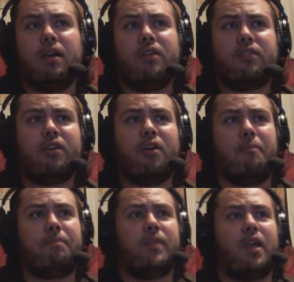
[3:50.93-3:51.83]
So
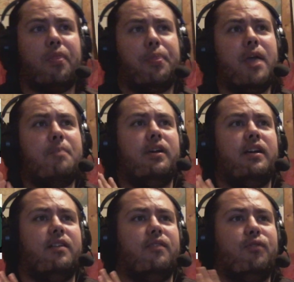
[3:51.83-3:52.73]
they
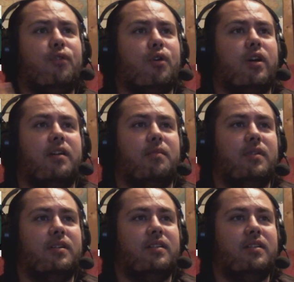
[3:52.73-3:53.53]
pick for him